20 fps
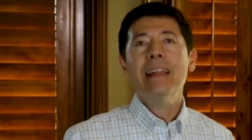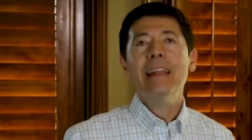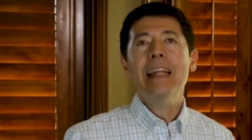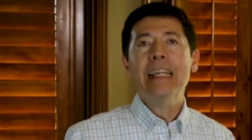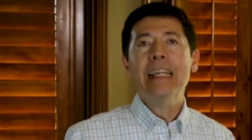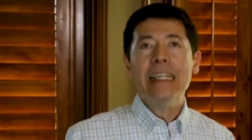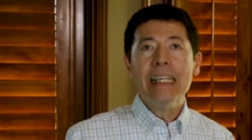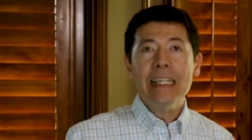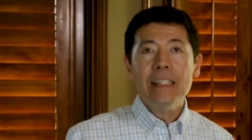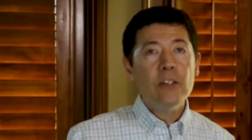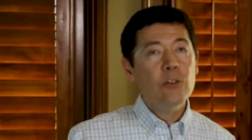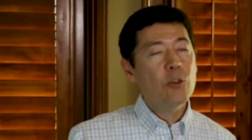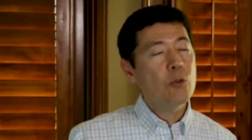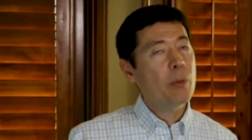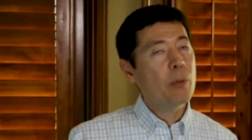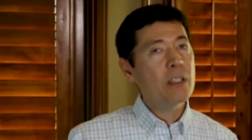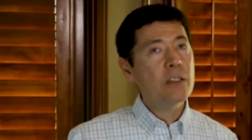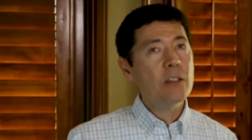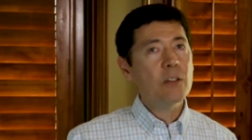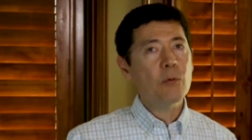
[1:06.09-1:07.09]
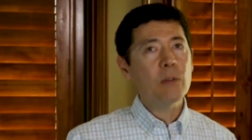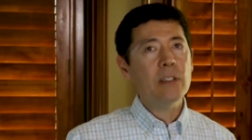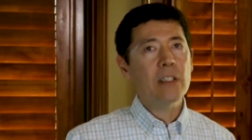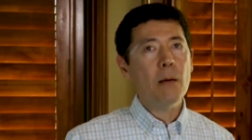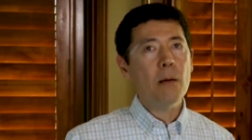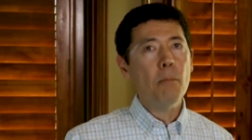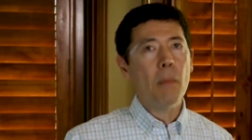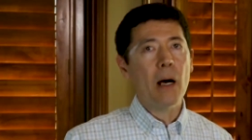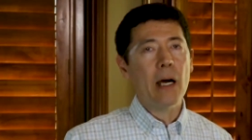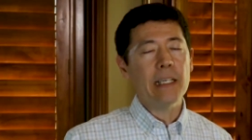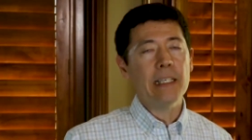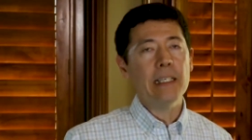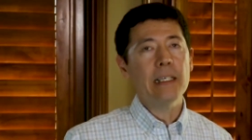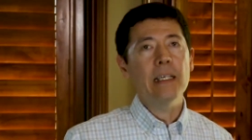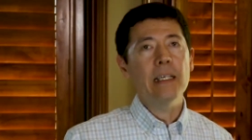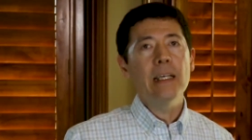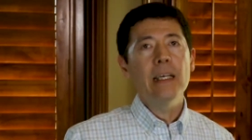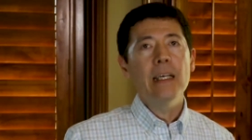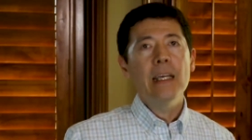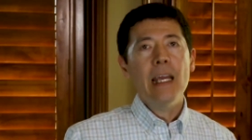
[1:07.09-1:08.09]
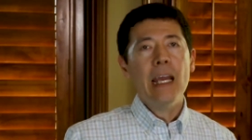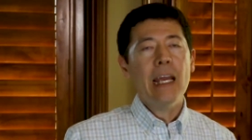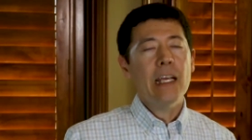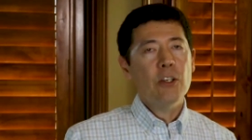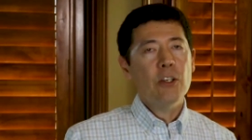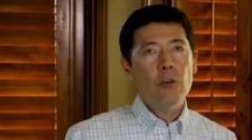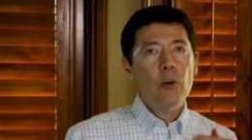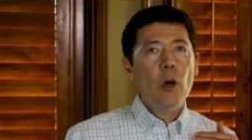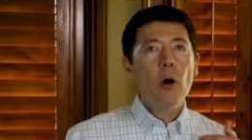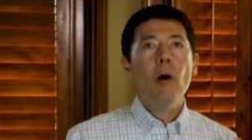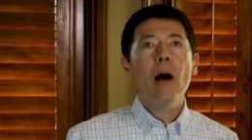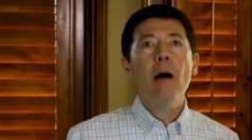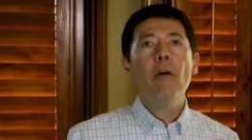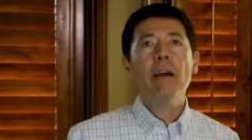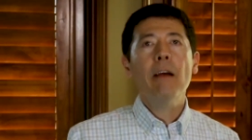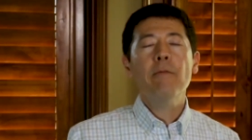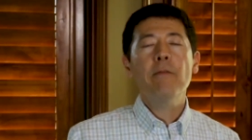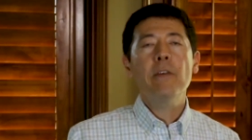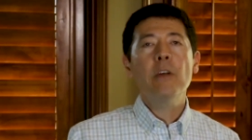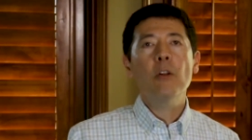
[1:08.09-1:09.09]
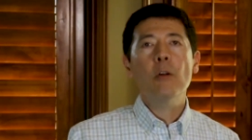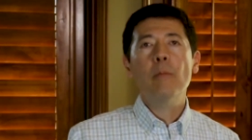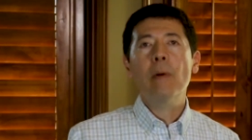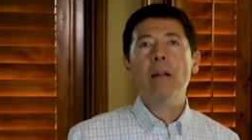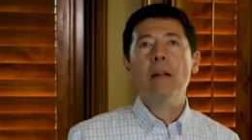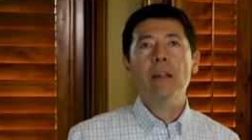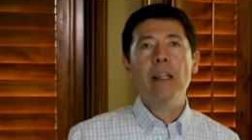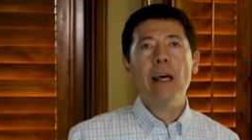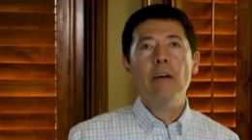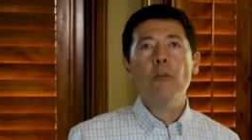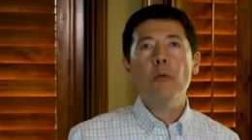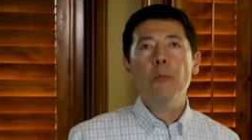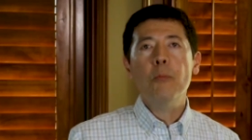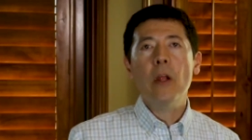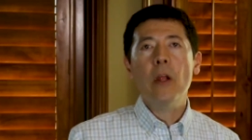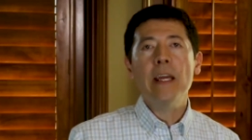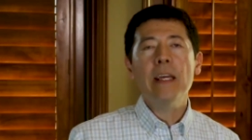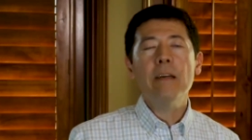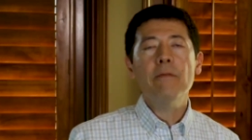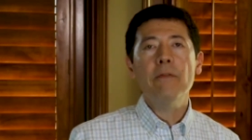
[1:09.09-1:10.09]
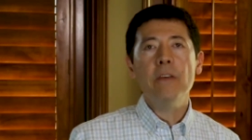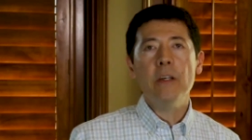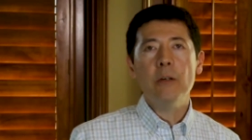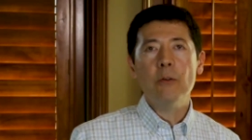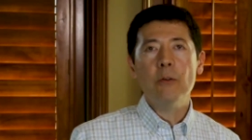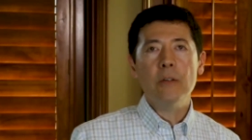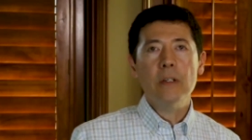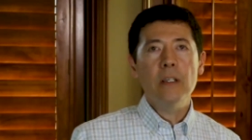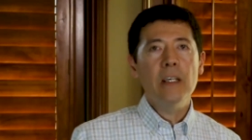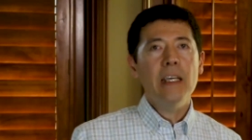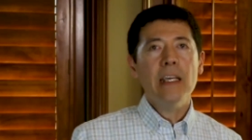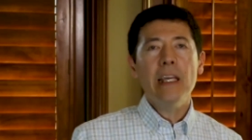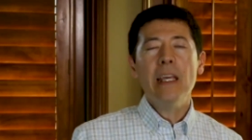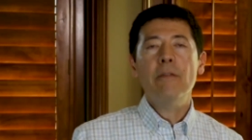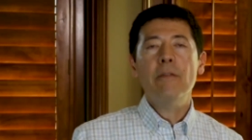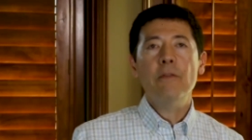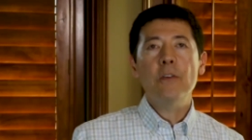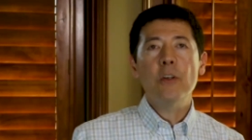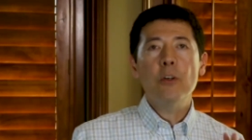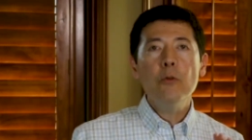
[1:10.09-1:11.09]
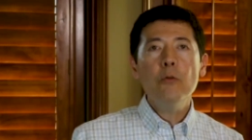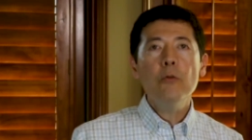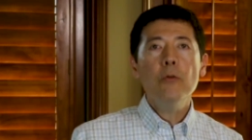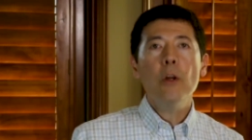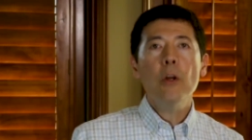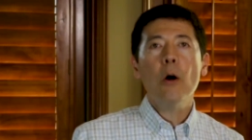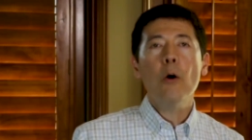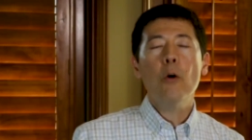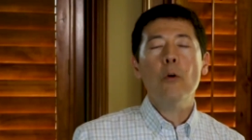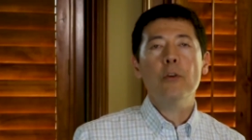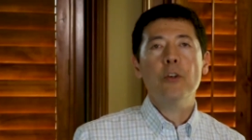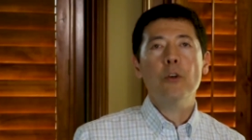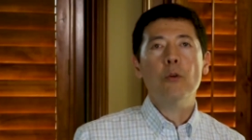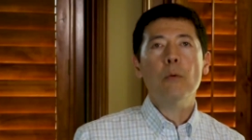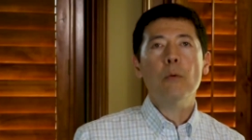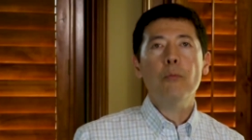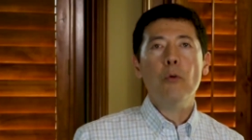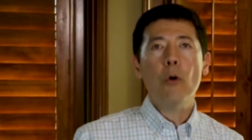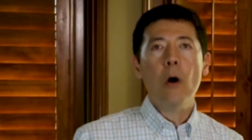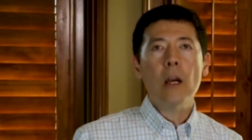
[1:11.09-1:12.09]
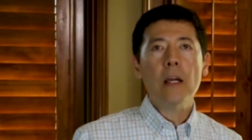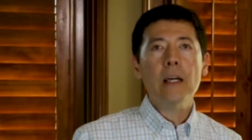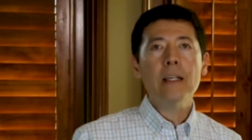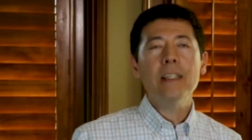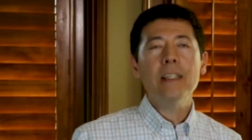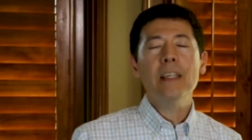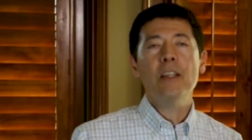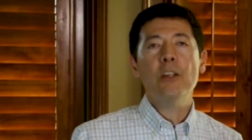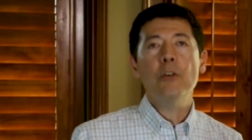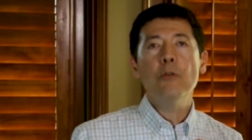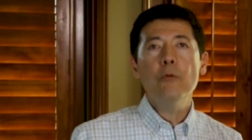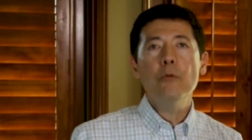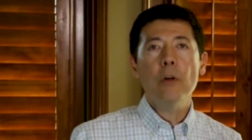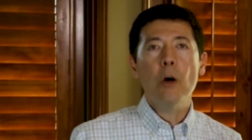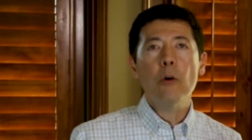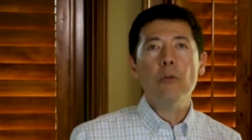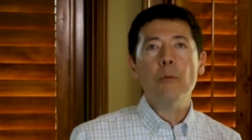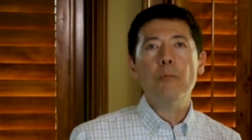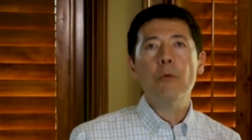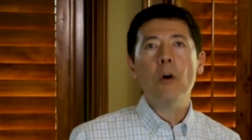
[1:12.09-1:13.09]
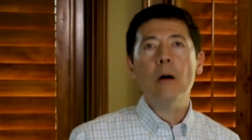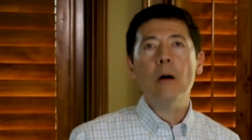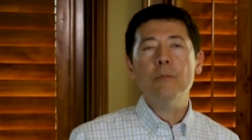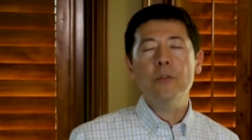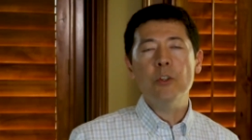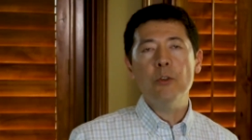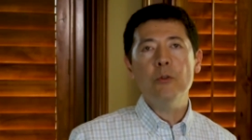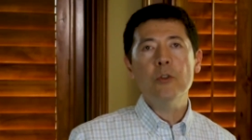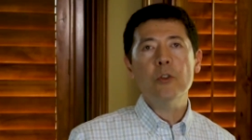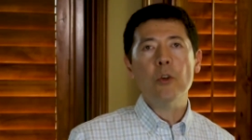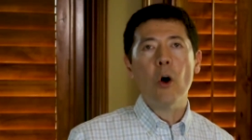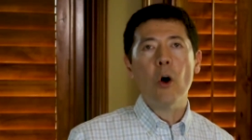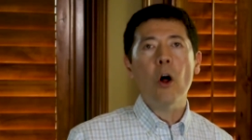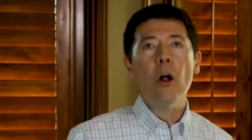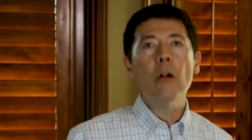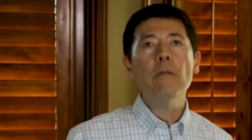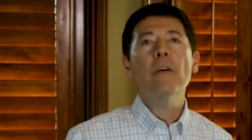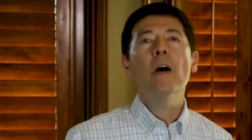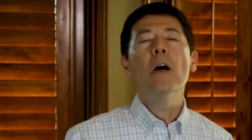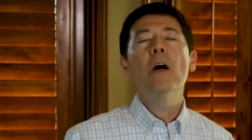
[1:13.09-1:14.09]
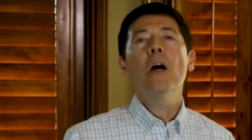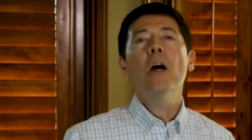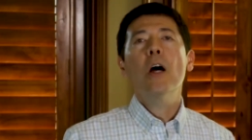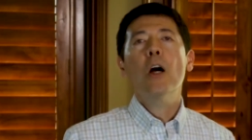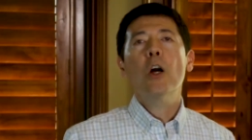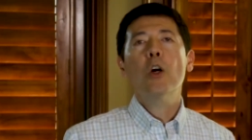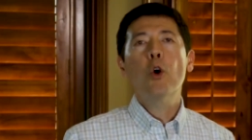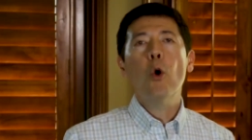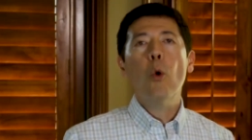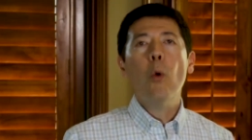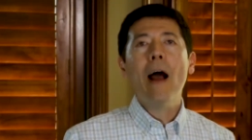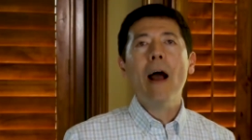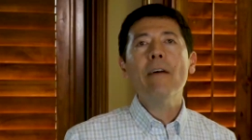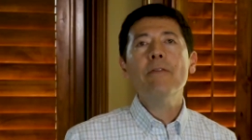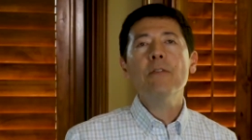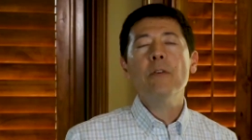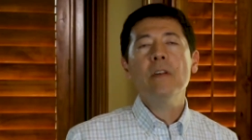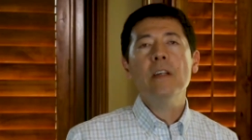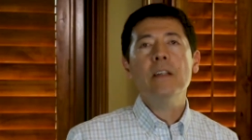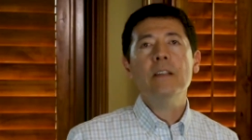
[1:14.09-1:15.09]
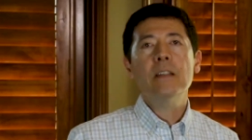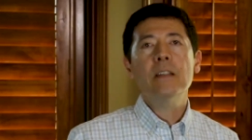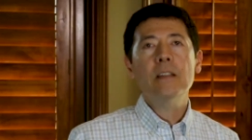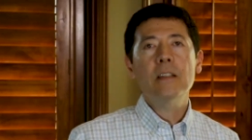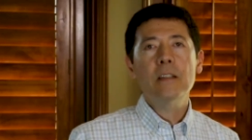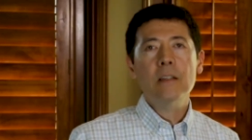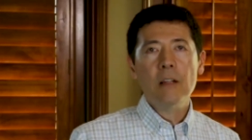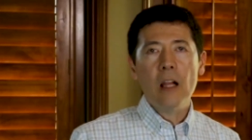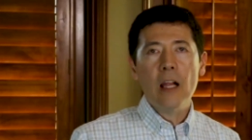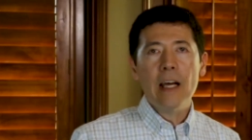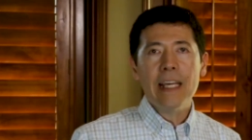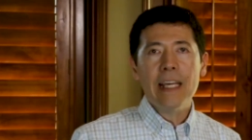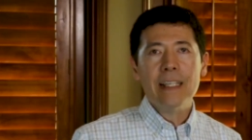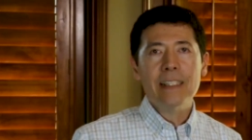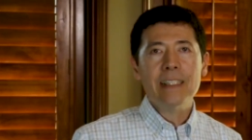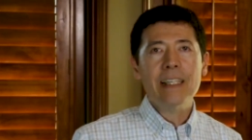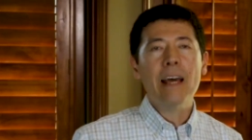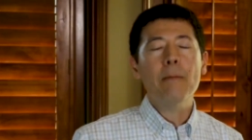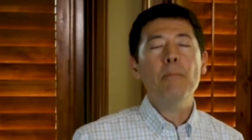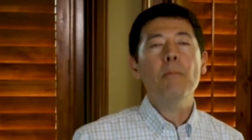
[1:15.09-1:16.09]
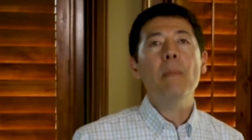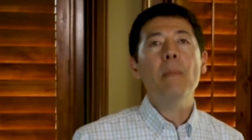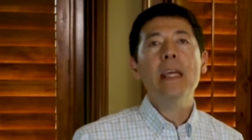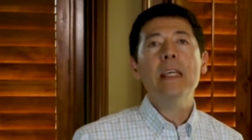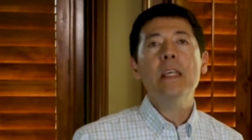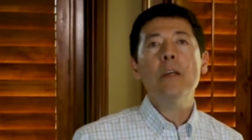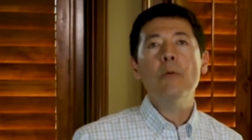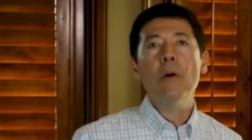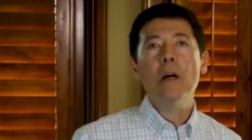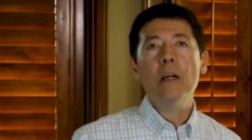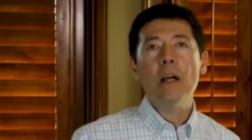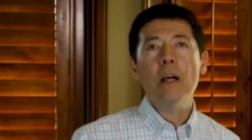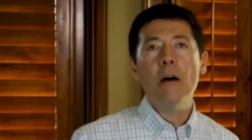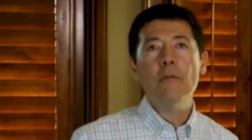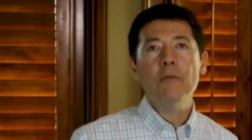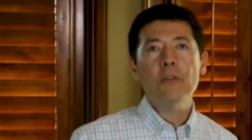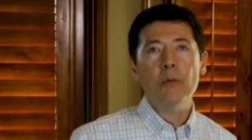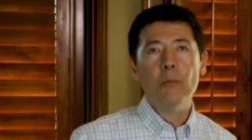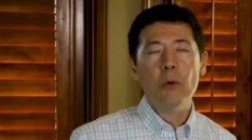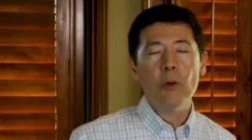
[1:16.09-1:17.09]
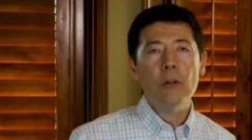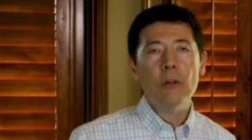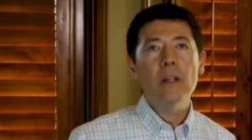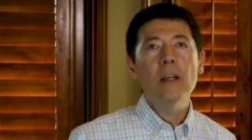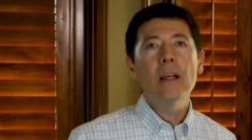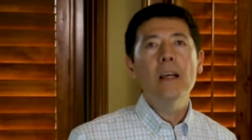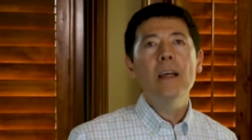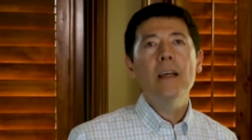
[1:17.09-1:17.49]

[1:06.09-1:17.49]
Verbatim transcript: They need to do business with somebody. And you know how I feel about level playing field. If you know your product, you know the problems you solve, go after these clients that make you uncomfortable.